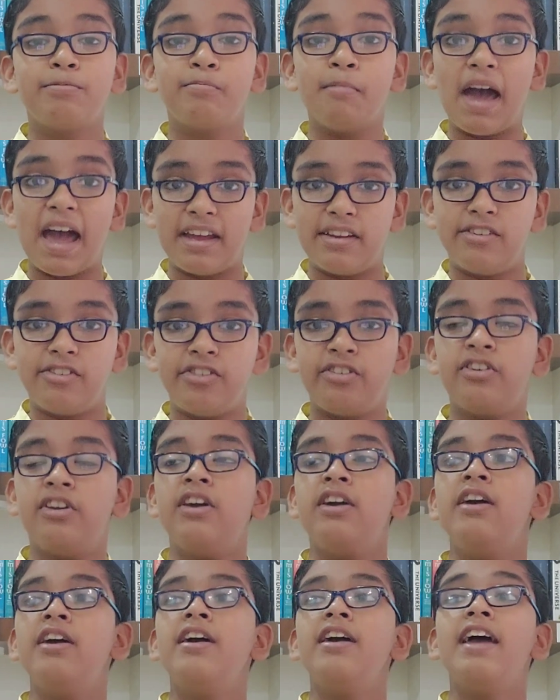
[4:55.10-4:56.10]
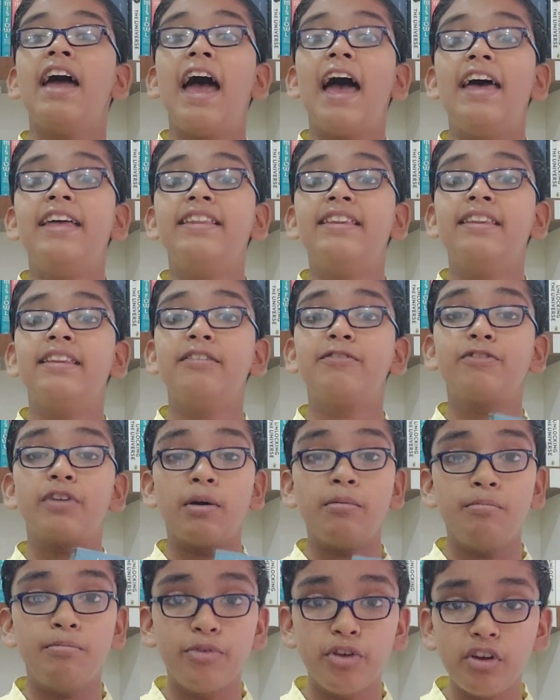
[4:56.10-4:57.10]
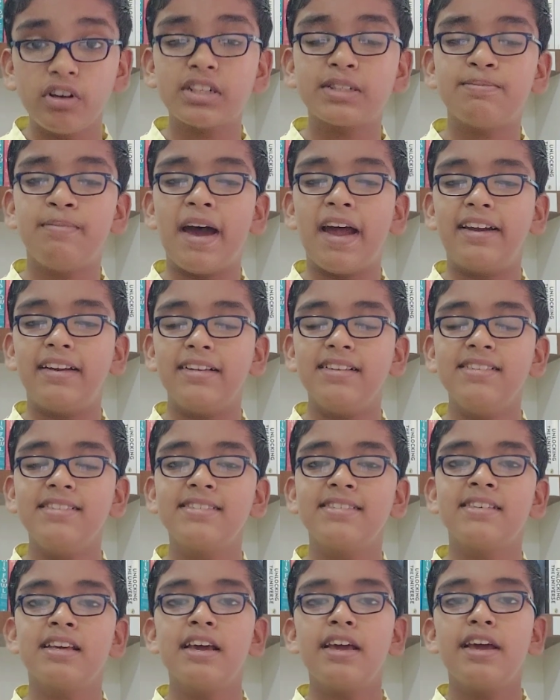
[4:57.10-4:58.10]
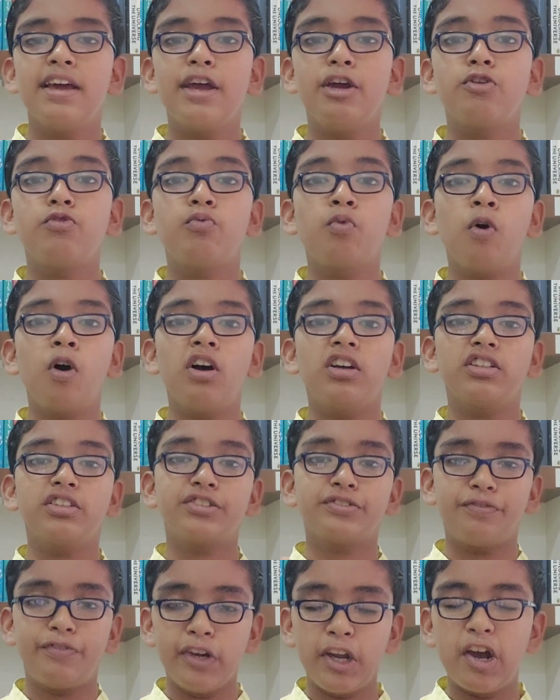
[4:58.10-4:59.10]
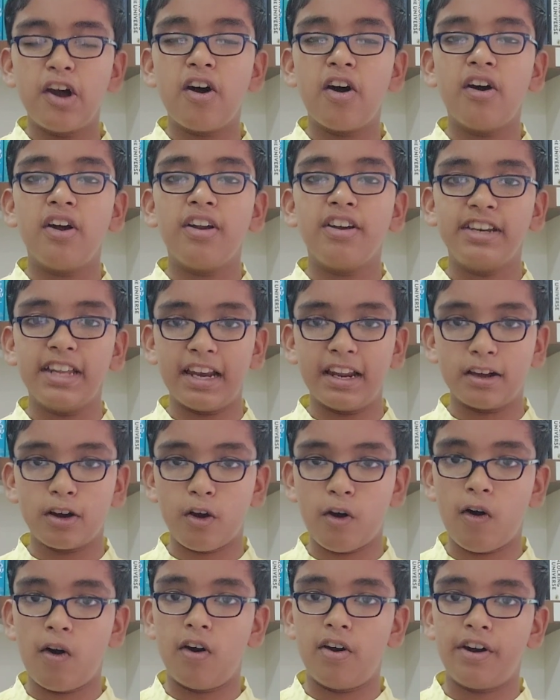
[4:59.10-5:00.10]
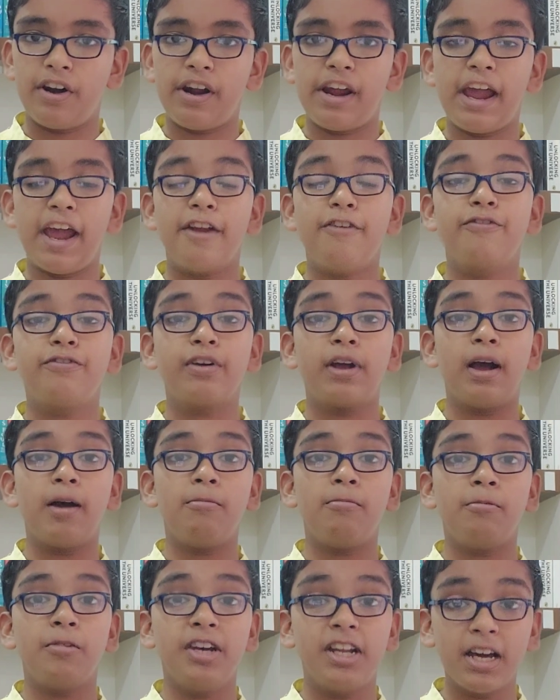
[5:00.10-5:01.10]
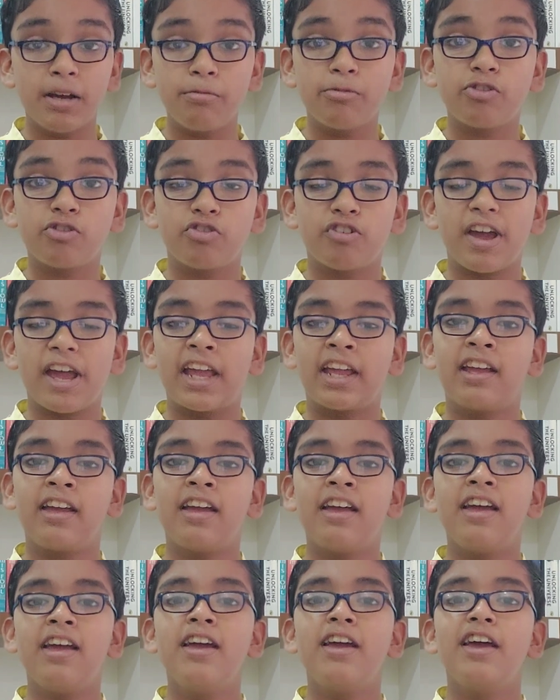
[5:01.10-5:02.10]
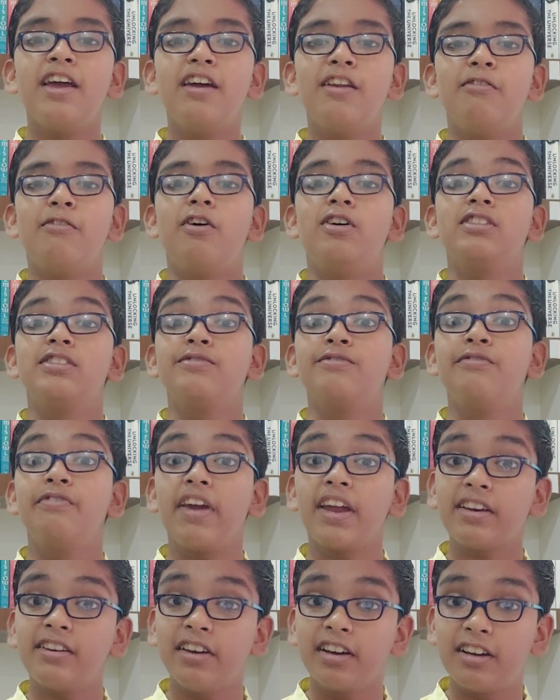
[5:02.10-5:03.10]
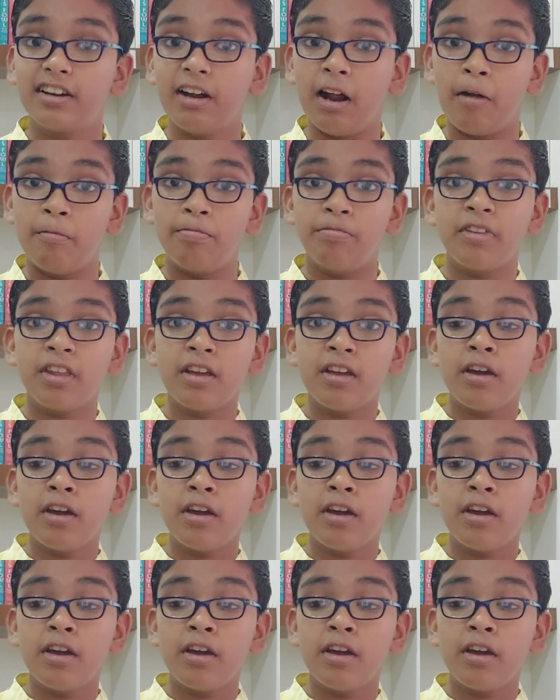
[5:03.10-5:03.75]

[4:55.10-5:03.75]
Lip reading: match. And from Beauxbatons, it was Fleur Delacour, and from Durmstrang, it was Victor Crumb.